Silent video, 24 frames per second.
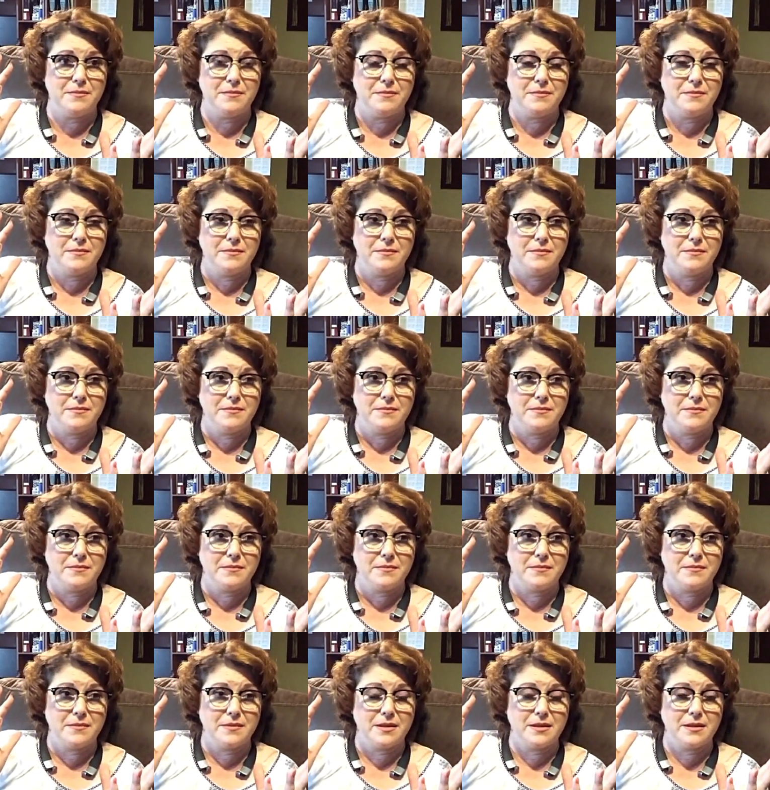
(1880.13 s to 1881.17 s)

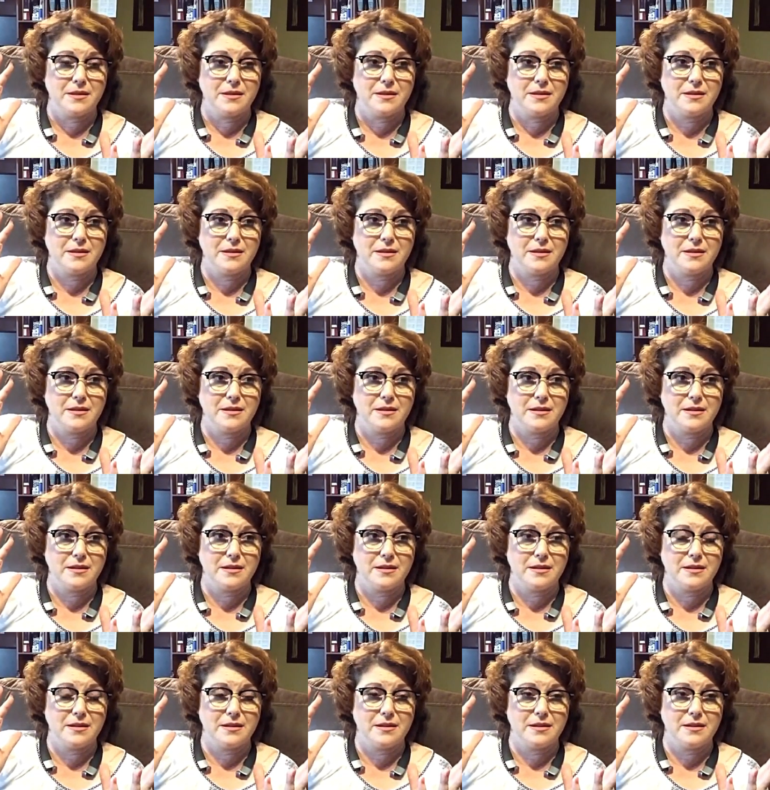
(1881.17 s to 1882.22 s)

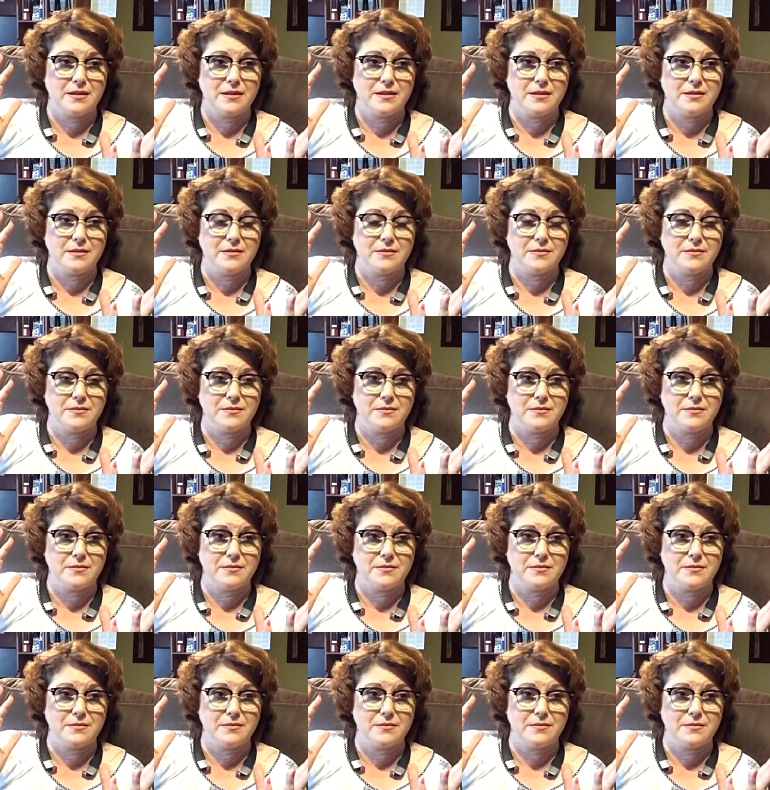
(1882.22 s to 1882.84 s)
Nothing is said.